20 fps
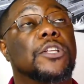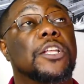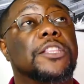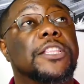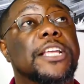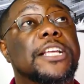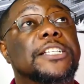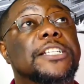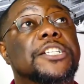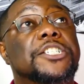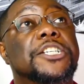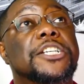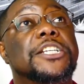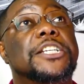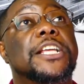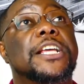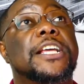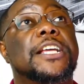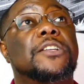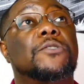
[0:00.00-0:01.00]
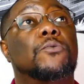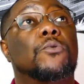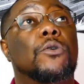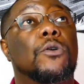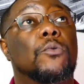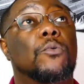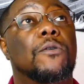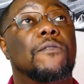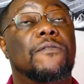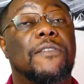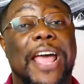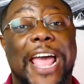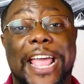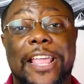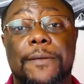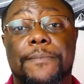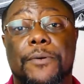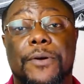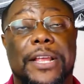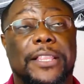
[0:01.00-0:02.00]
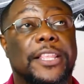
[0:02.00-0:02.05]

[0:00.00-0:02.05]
the things that she did were valuable.